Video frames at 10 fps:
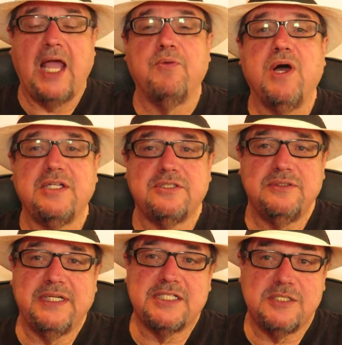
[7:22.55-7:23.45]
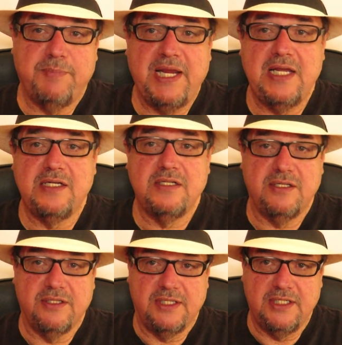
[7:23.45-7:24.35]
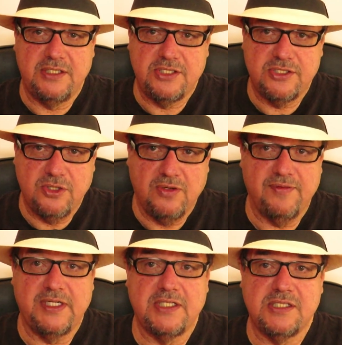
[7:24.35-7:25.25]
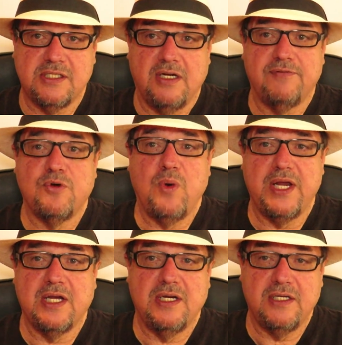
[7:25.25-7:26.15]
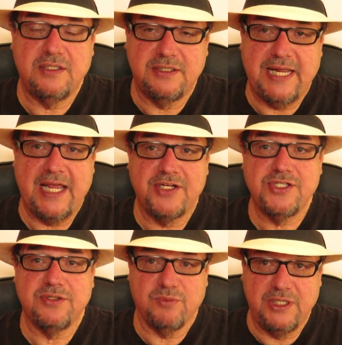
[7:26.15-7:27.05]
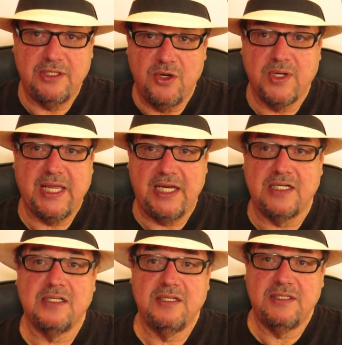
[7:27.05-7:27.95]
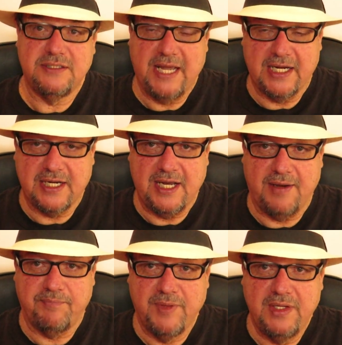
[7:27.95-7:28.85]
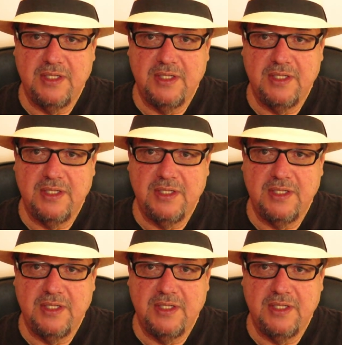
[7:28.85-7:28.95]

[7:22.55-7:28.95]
I want to expand the service of Cuenca-relocate.com.